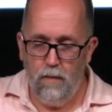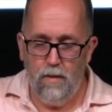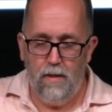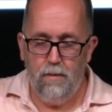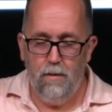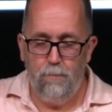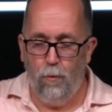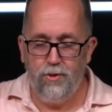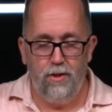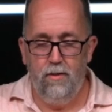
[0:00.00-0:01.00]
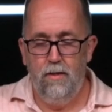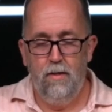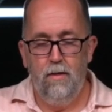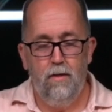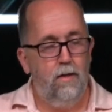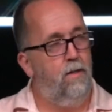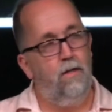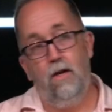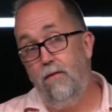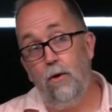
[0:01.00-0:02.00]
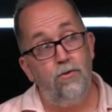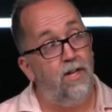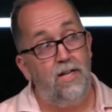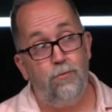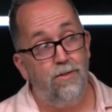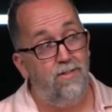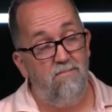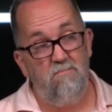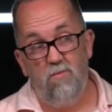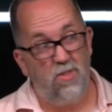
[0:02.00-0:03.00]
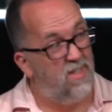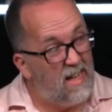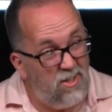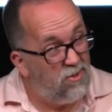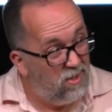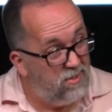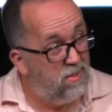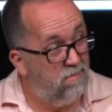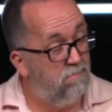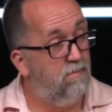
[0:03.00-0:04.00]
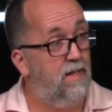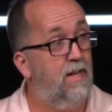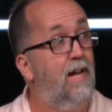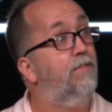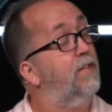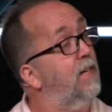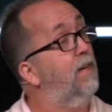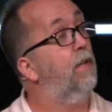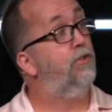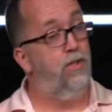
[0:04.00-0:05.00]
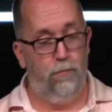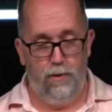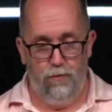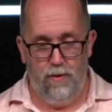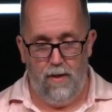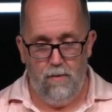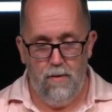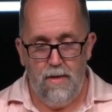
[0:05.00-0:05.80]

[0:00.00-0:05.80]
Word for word: Uh, abortion in, in those days was, was dangerous. They didn't have the technology that we do now.